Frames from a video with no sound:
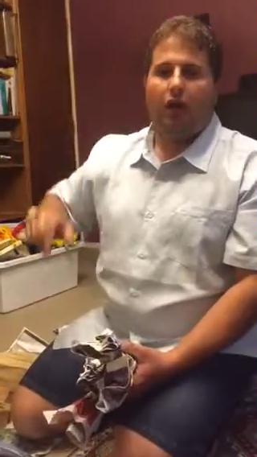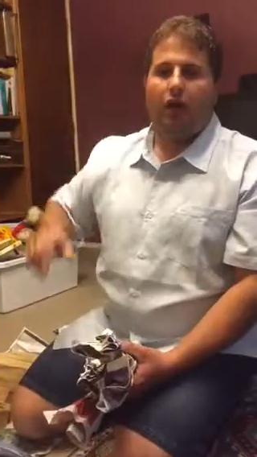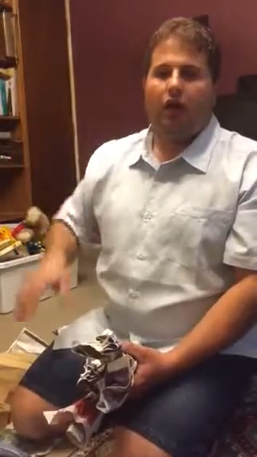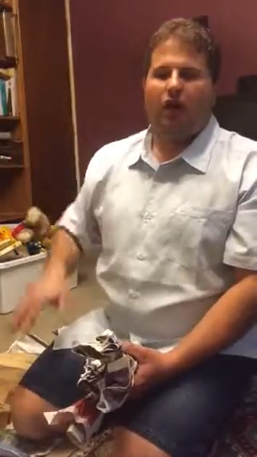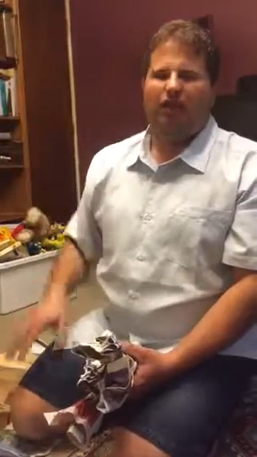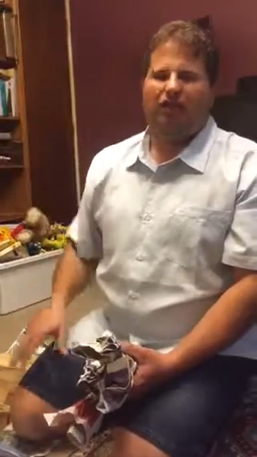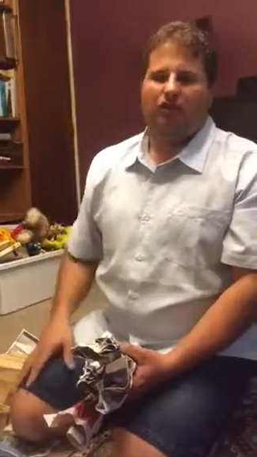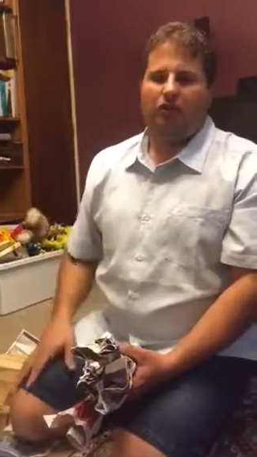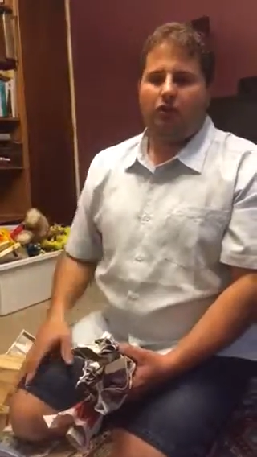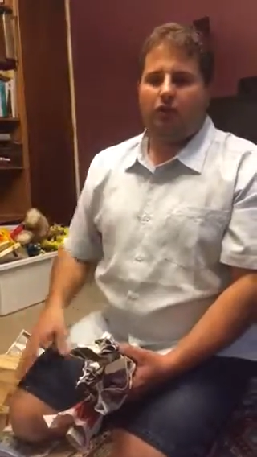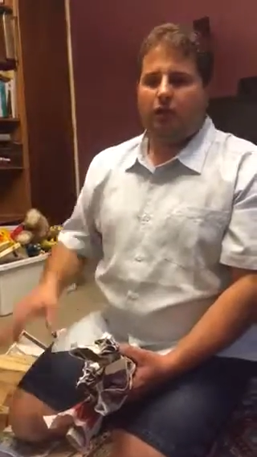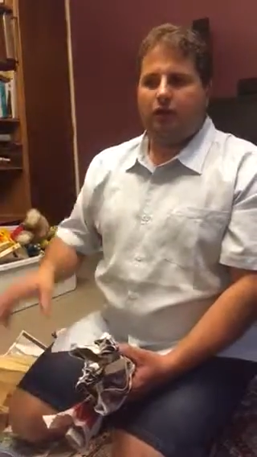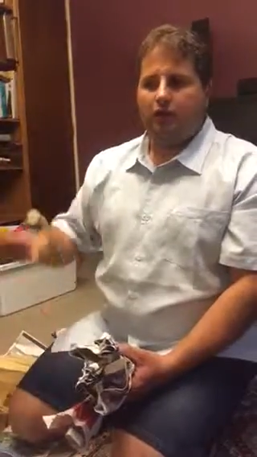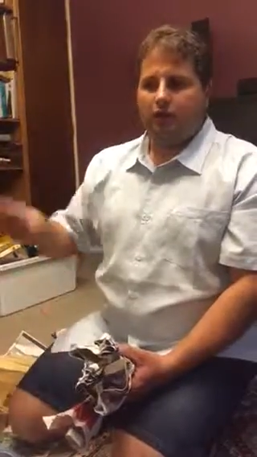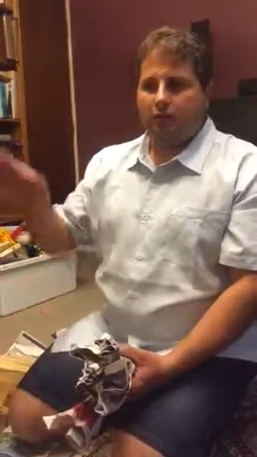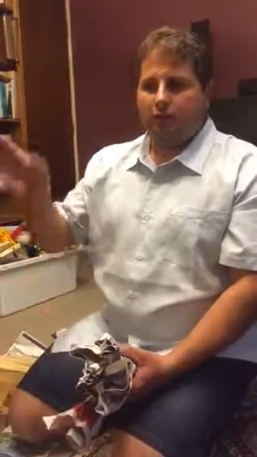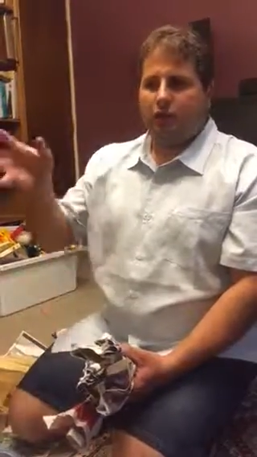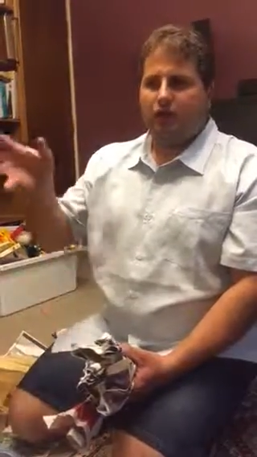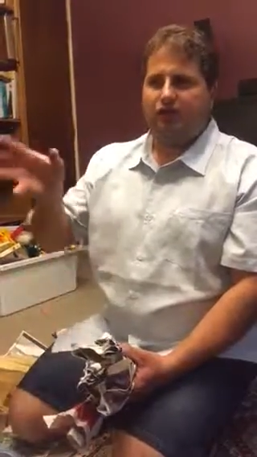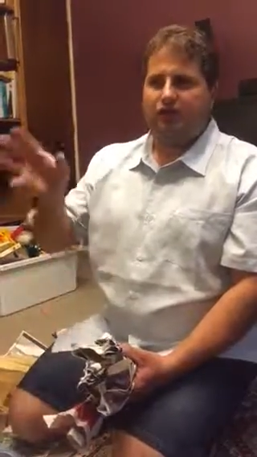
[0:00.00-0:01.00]
It
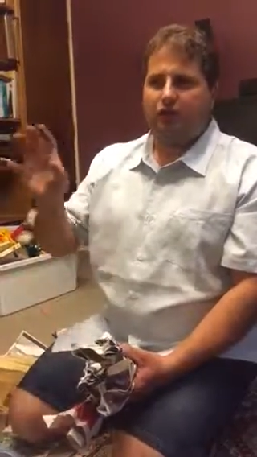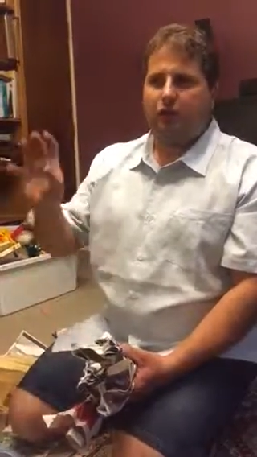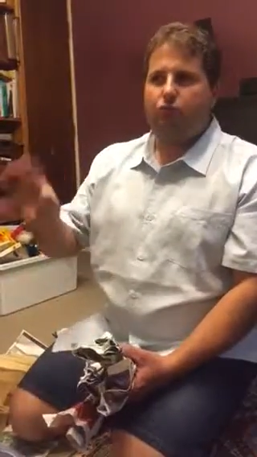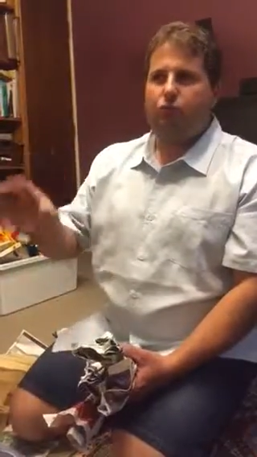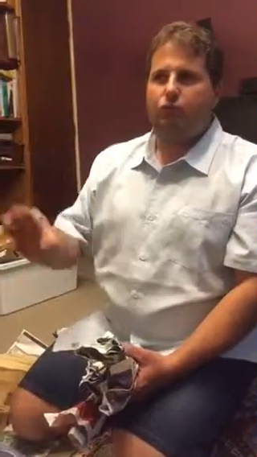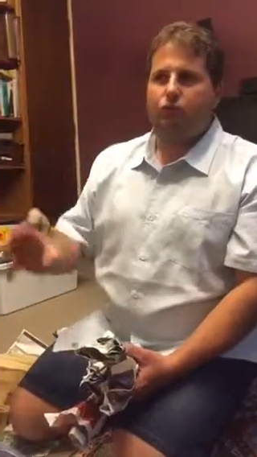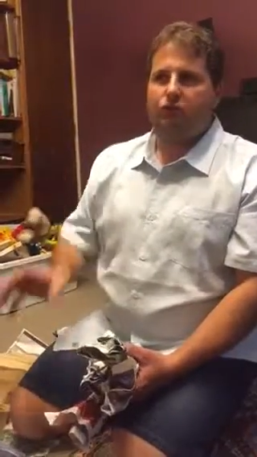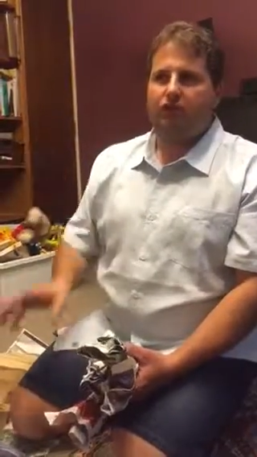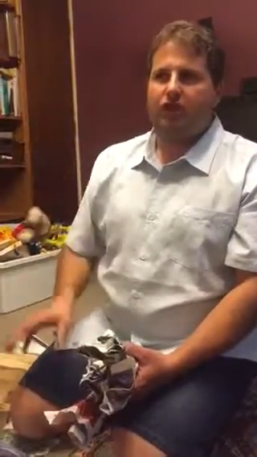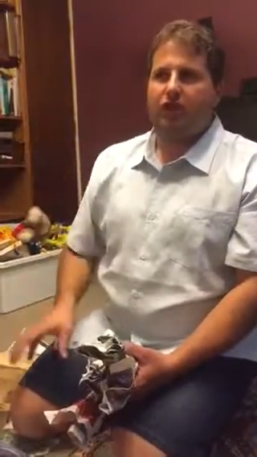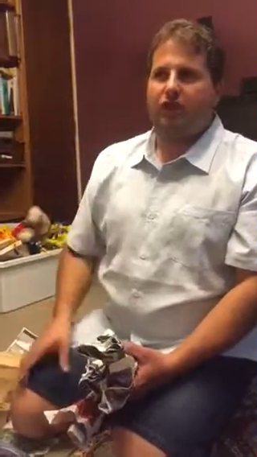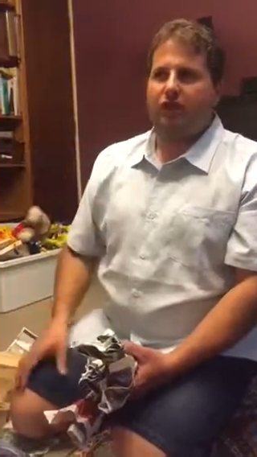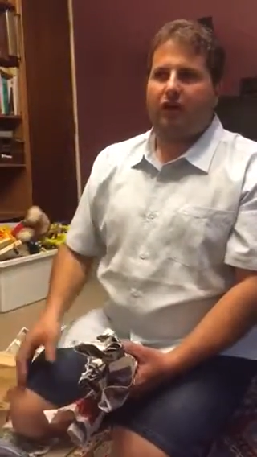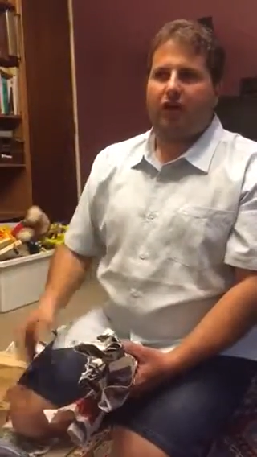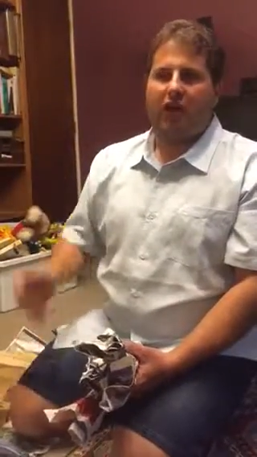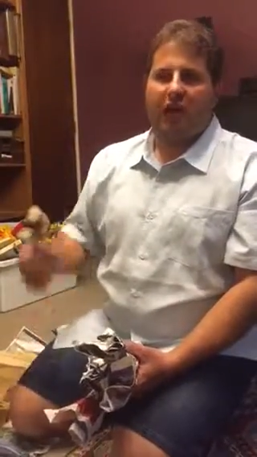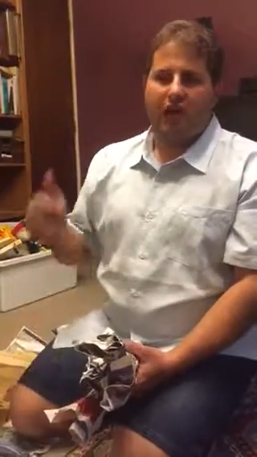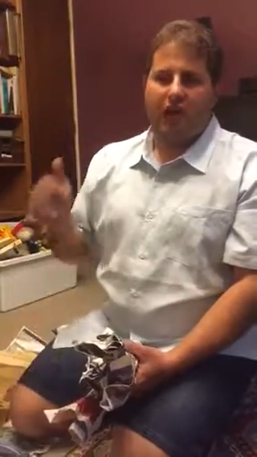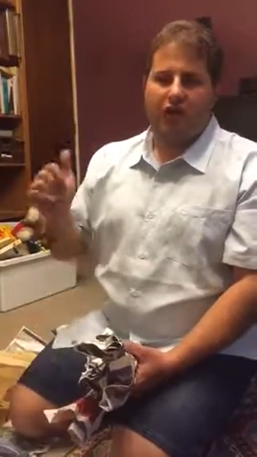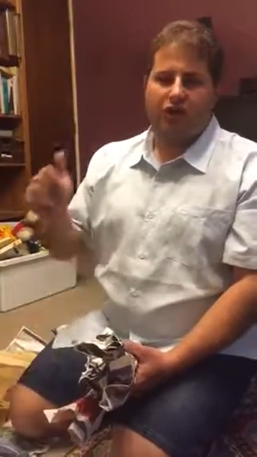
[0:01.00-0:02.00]
resembles the
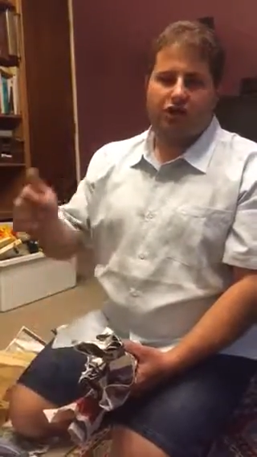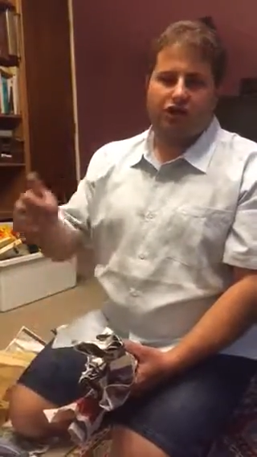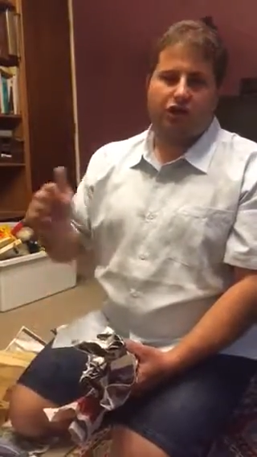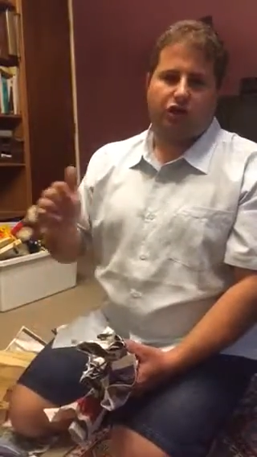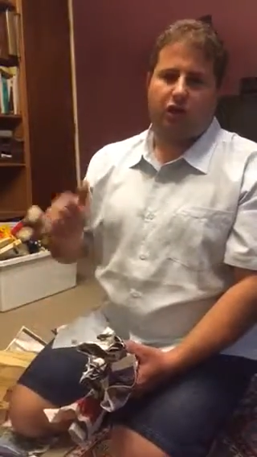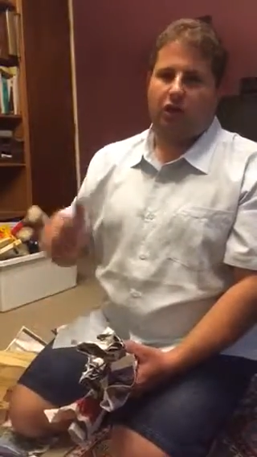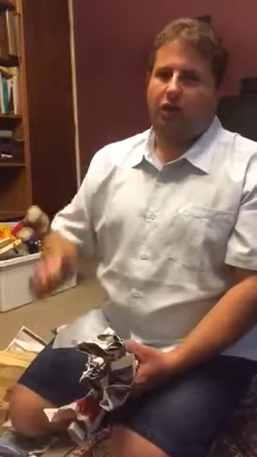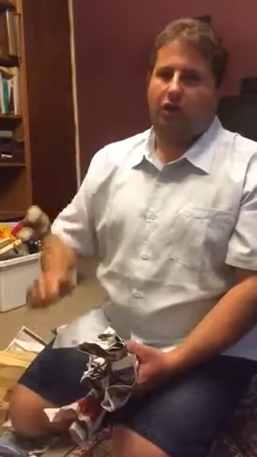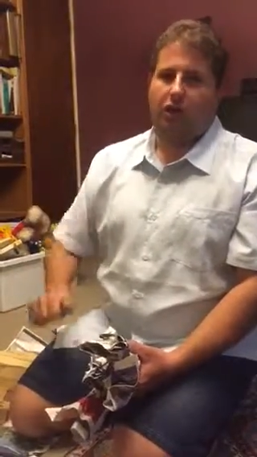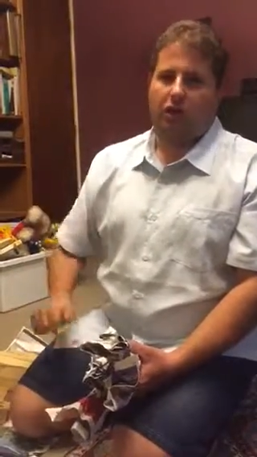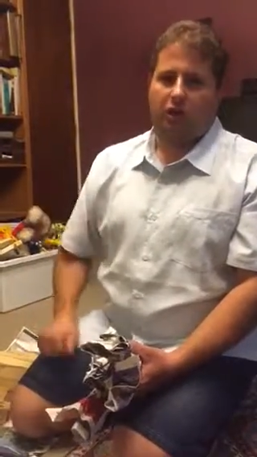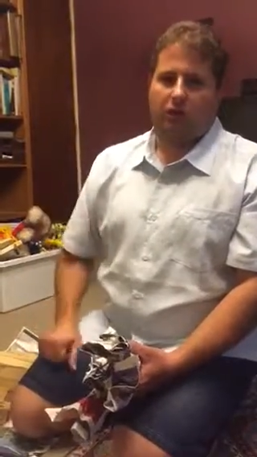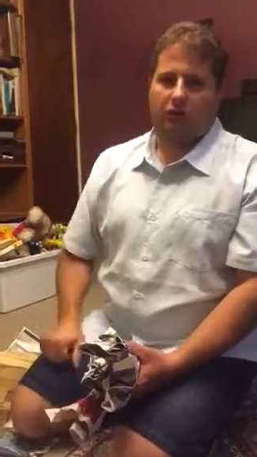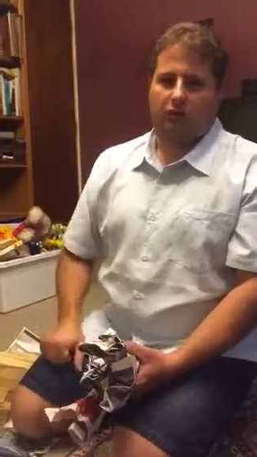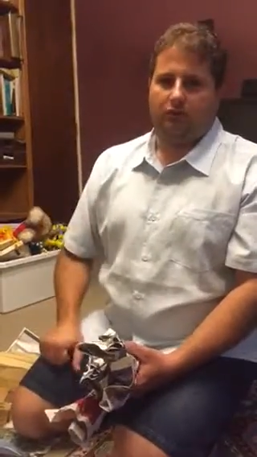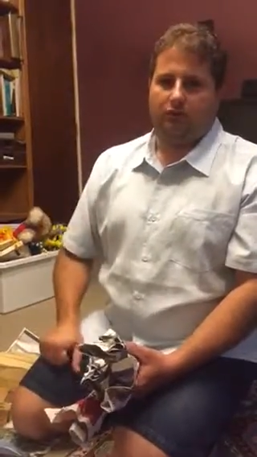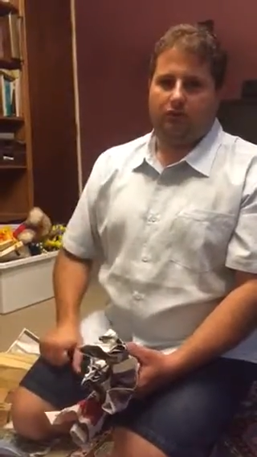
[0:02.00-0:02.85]
hash key,